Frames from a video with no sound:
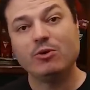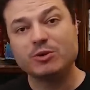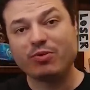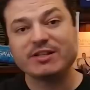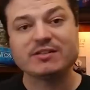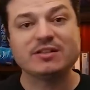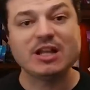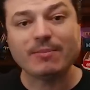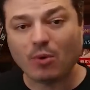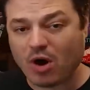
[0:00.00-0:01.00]
Which brings us to
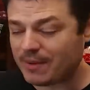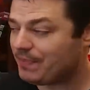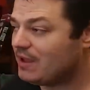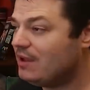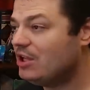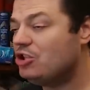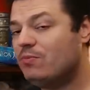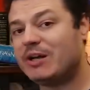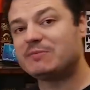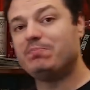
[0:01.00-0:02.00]
number one.
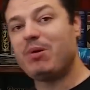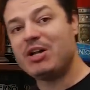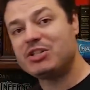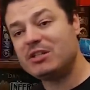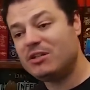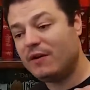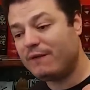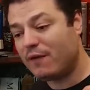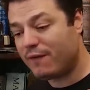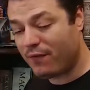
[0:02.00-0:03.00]
You must budget
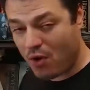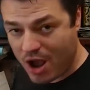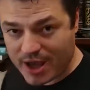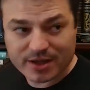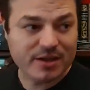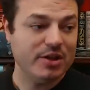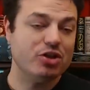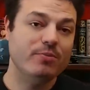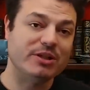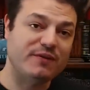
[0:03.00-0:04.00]
for fraud.
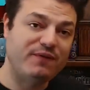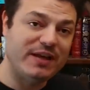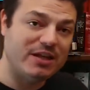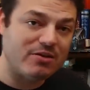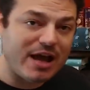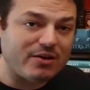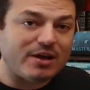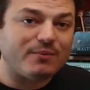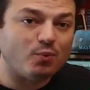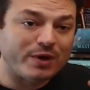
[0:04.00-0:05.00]
You must figure
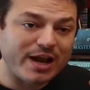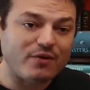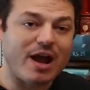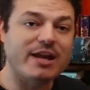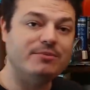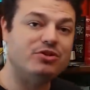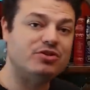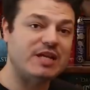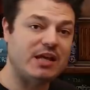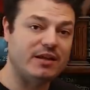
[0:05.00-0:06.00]
out whatever items you're
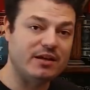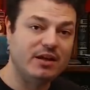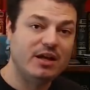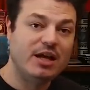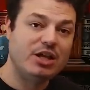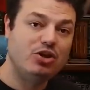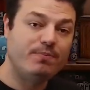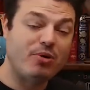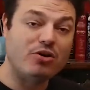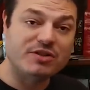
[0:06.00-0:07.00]
selling.
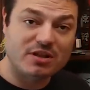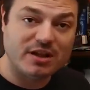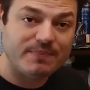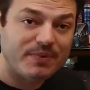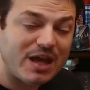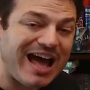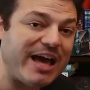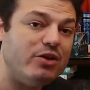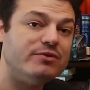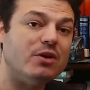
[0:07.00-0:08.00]
You personally,
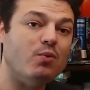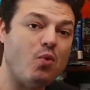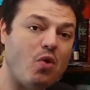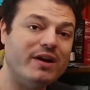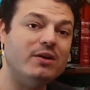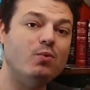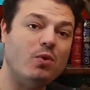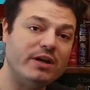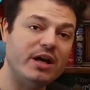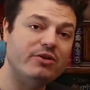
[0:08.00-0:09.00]
I use a 1 in
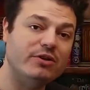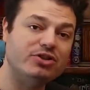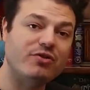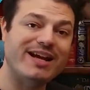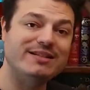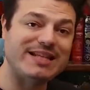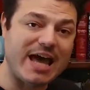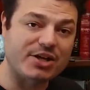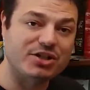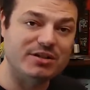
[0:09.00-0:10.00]
100
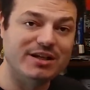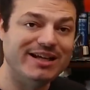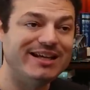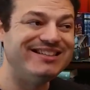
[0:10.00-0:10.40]
transaction